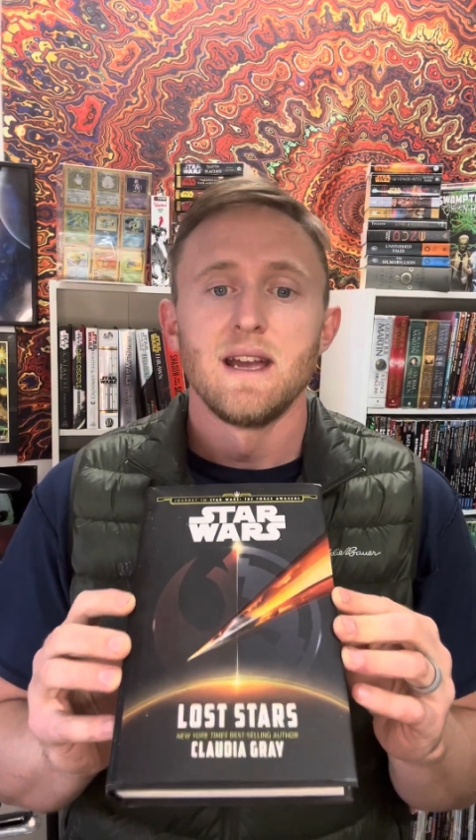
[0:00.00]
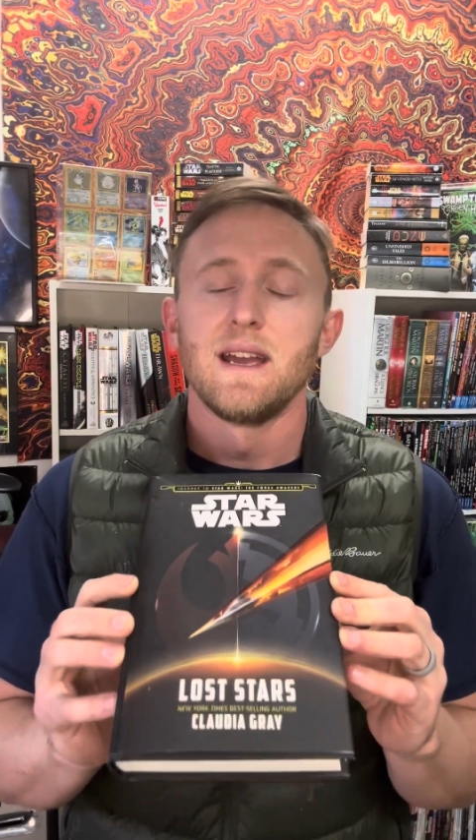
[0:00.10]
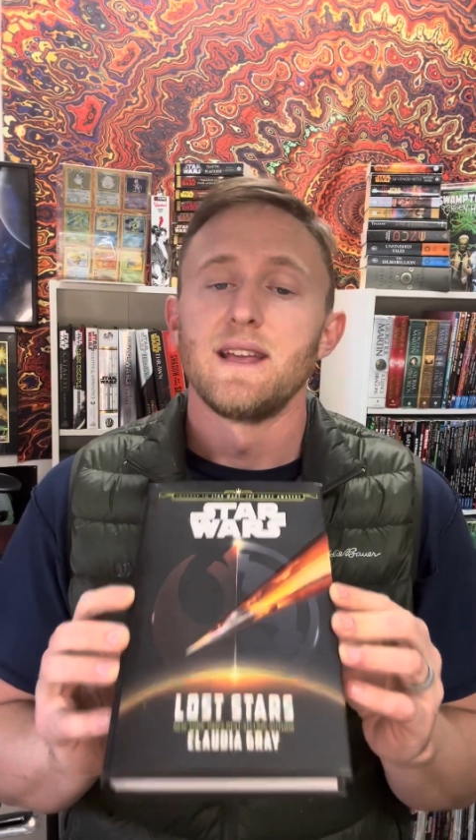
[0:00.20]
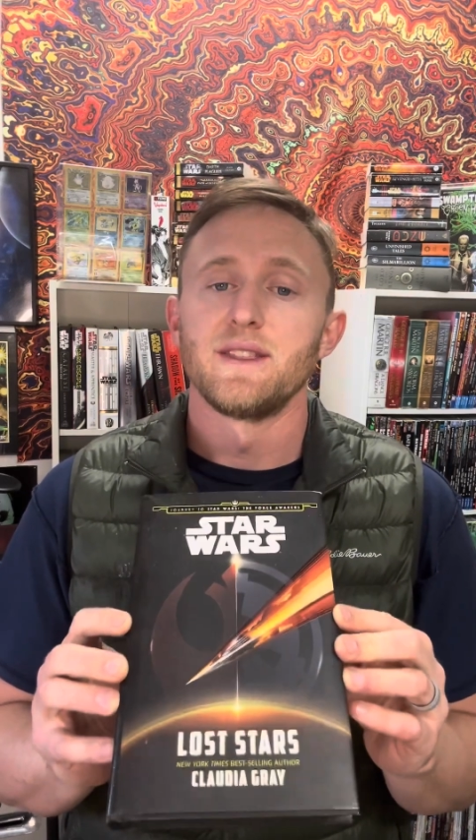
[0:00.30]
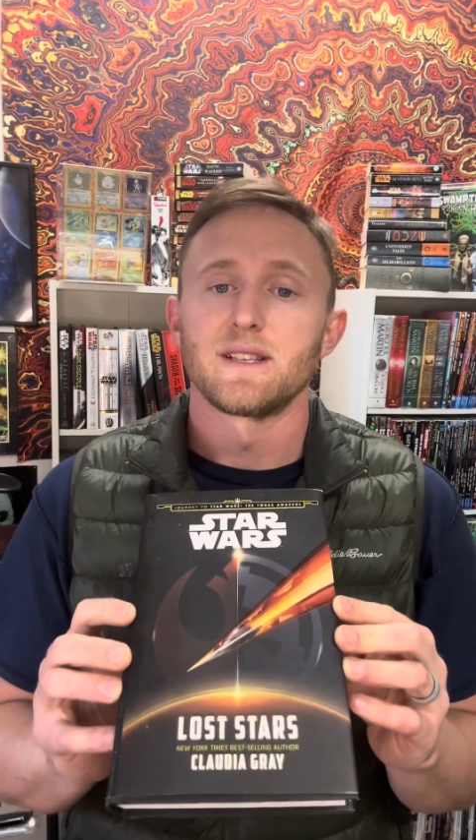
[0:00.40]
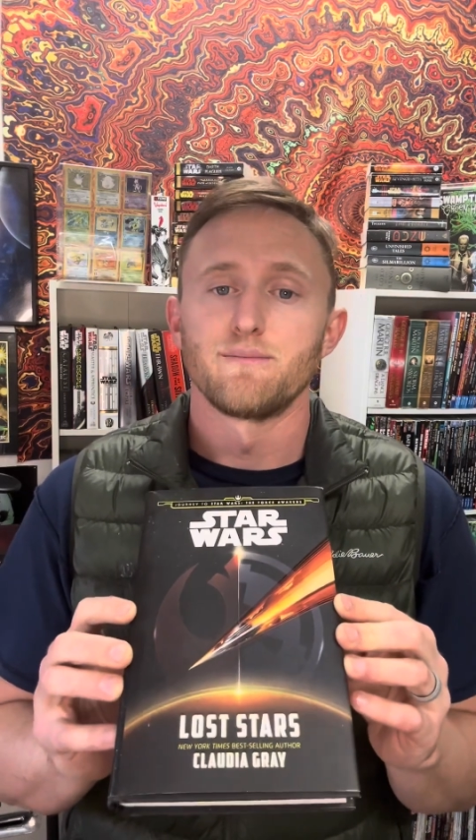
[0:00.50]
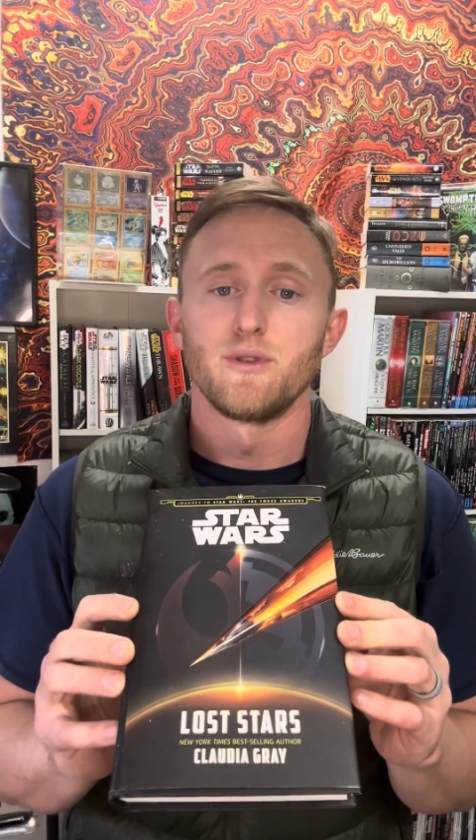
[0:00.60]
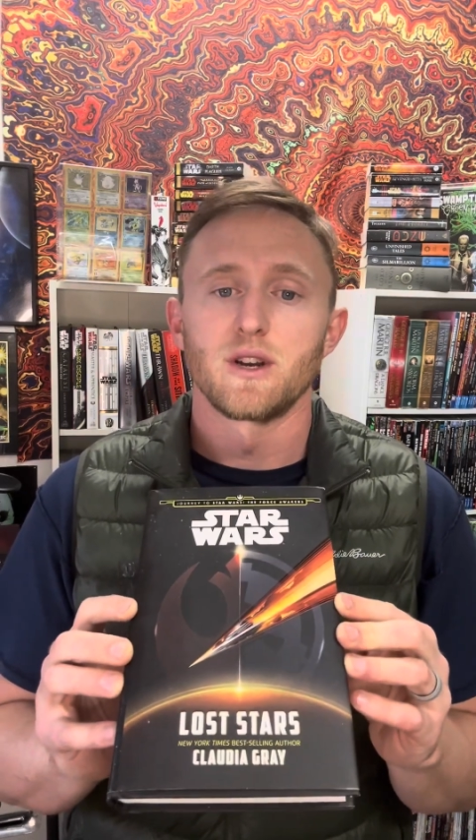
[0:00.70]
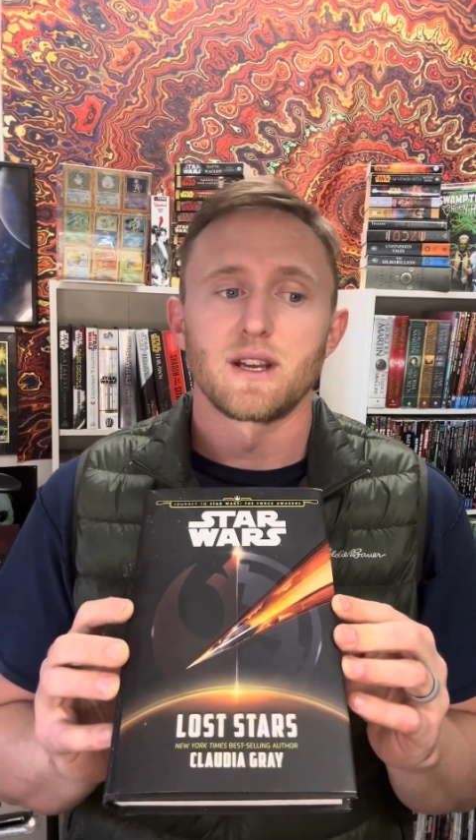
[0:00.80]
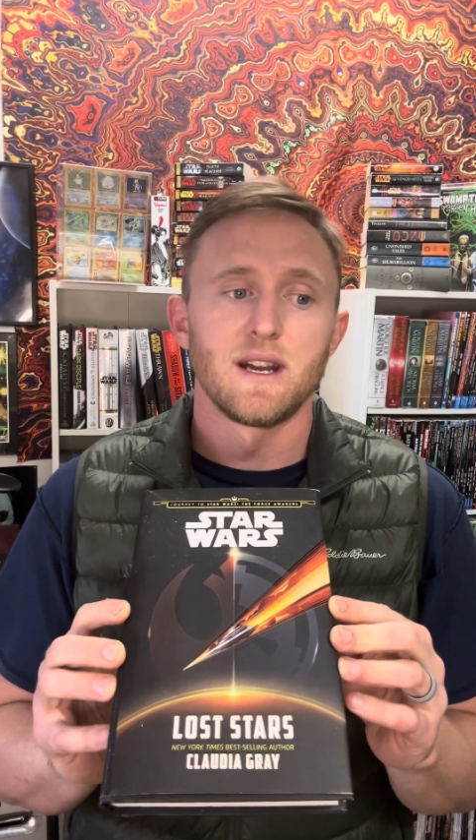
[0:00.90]
in this
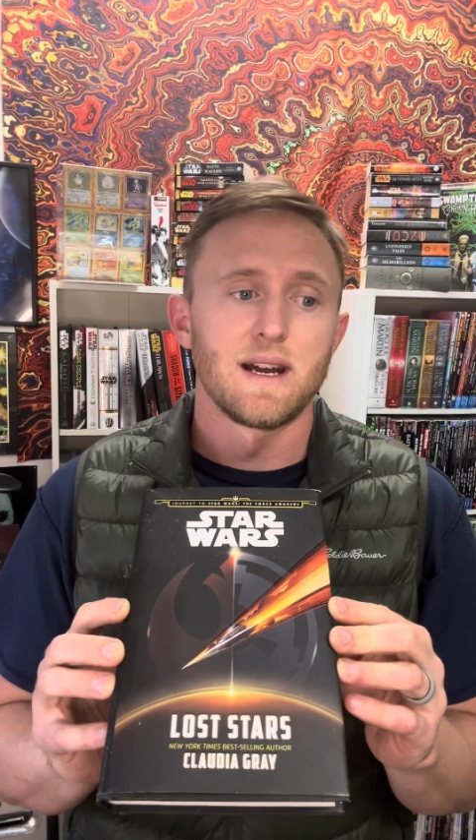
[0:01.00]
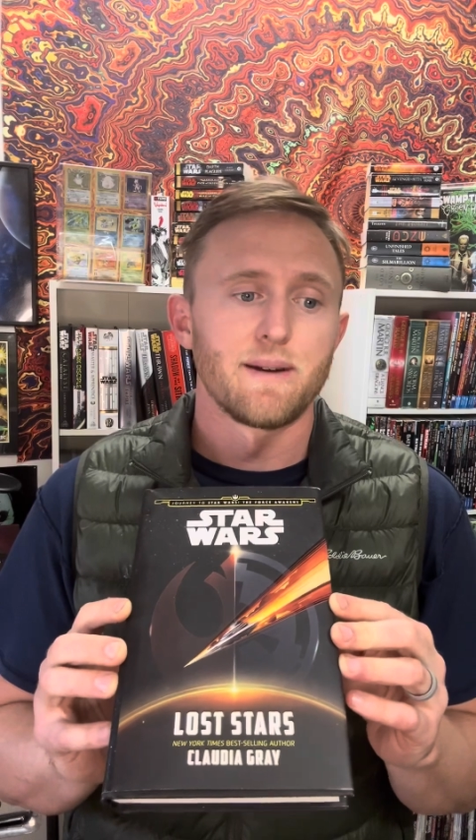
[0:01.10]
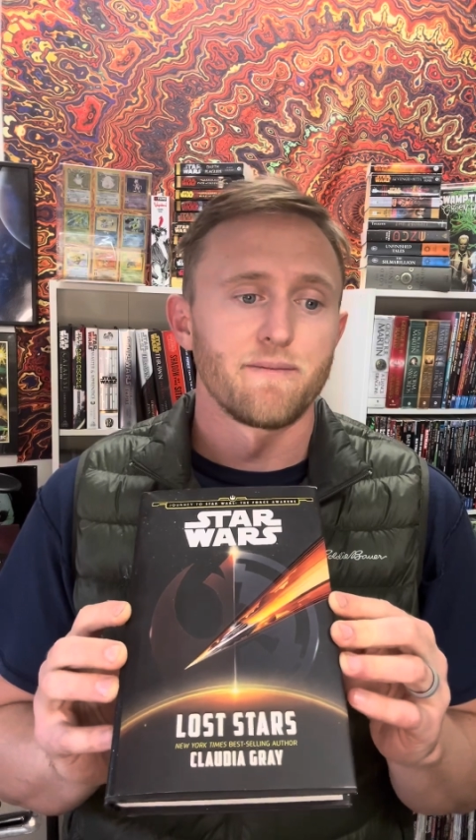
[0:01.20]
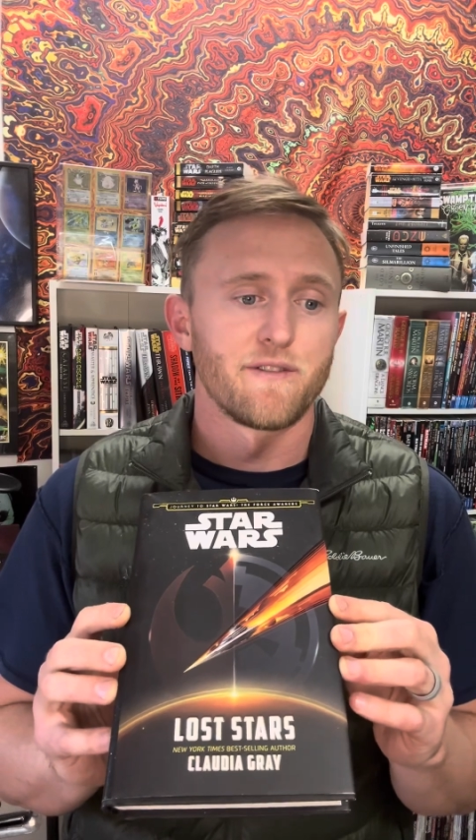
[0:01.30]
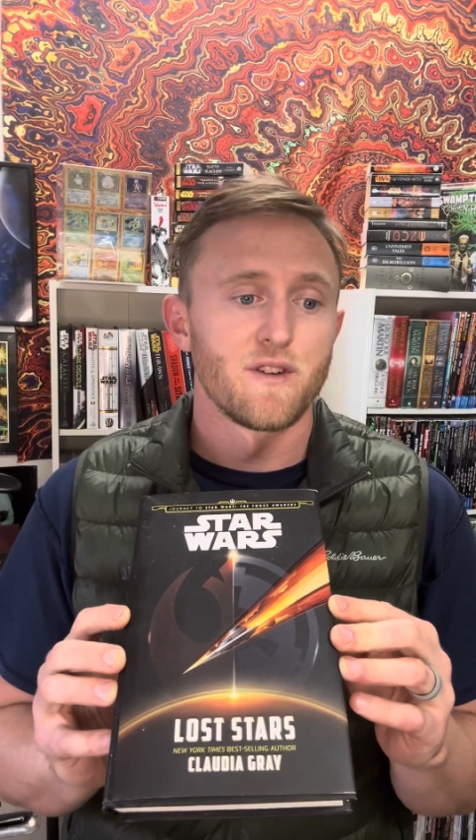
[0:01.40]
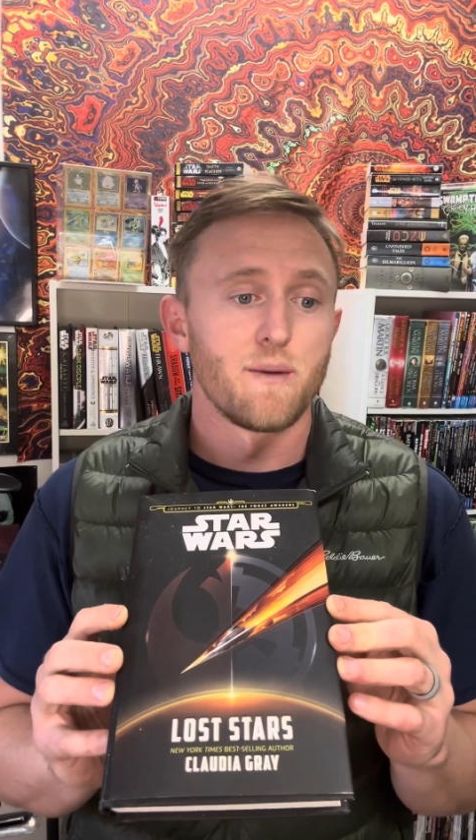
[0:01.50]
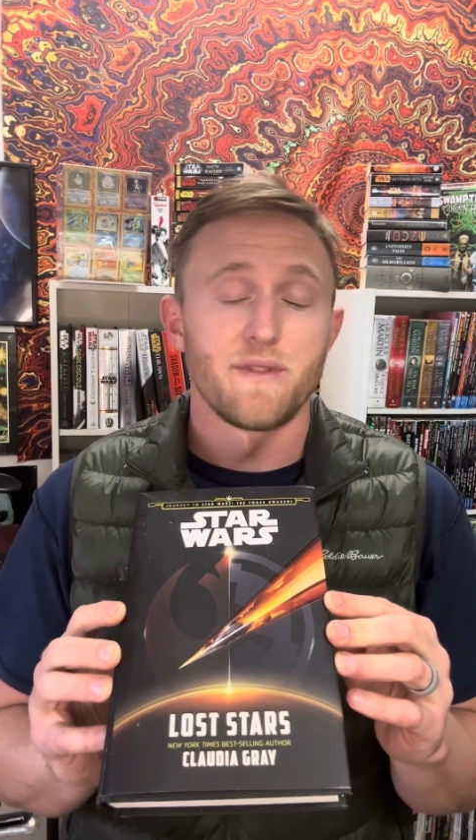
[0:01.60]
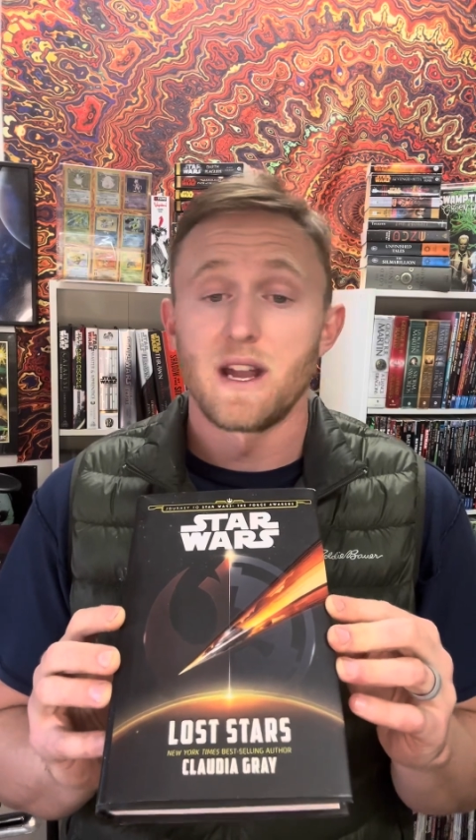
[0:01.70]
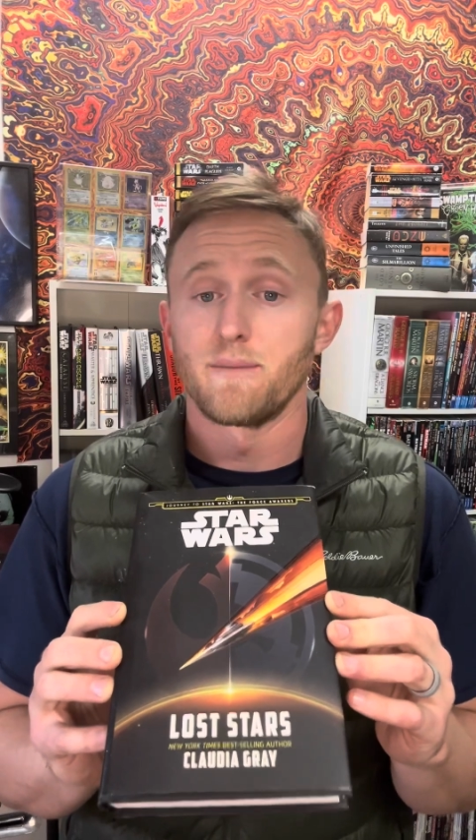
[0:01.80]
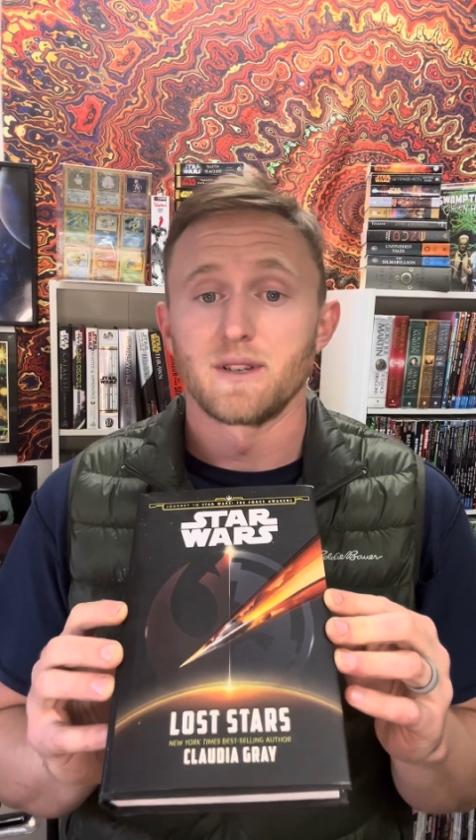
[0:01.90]
book um, from
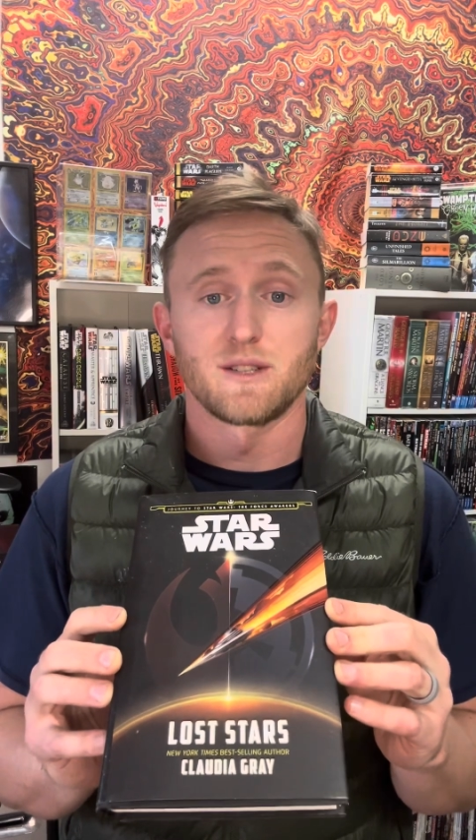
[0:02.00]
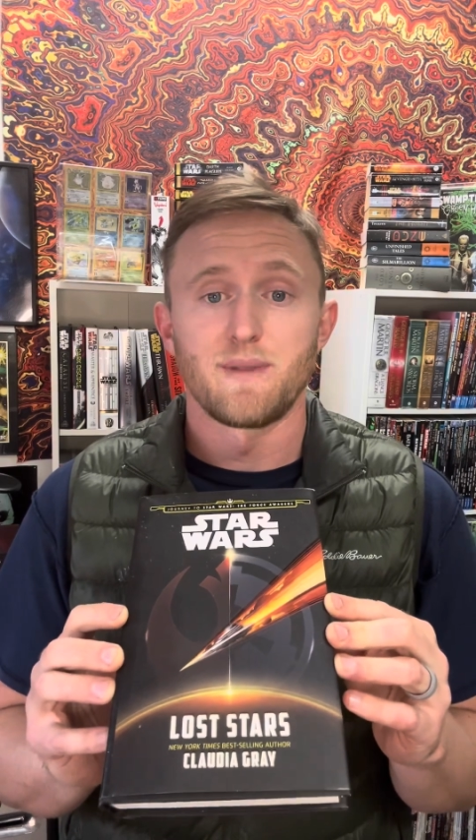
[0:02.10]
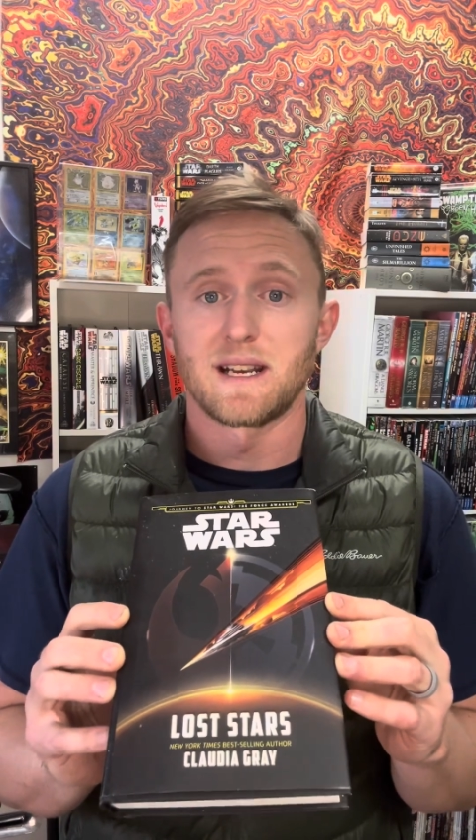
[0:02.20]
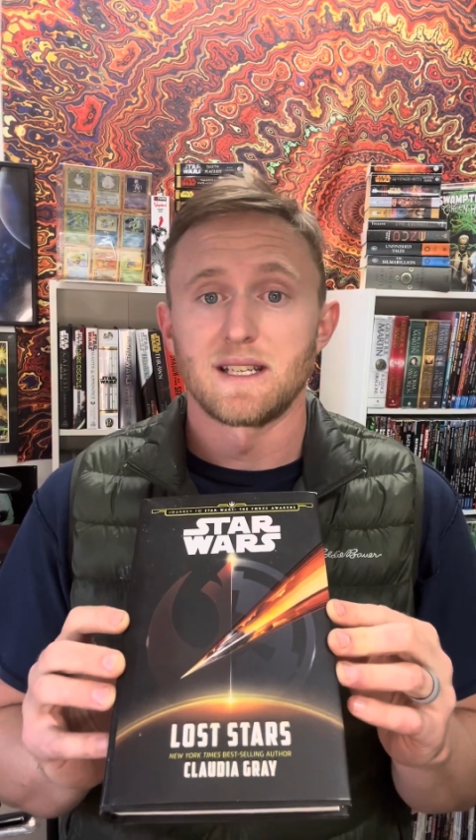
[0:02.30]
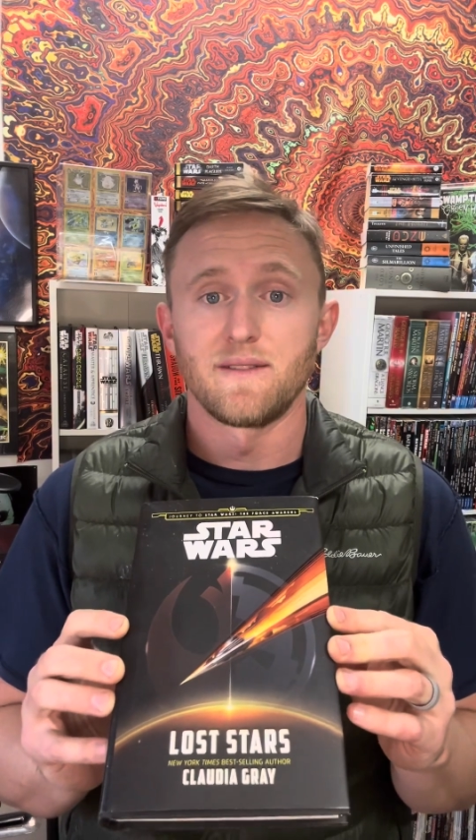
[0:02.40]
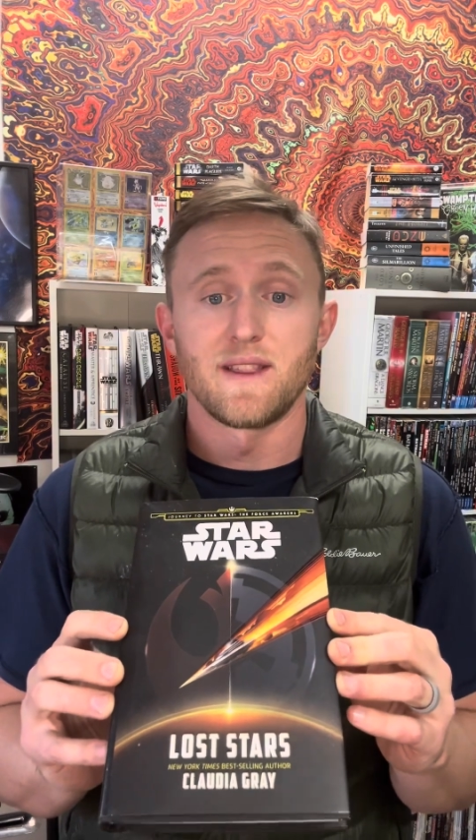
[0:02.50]
their perspective,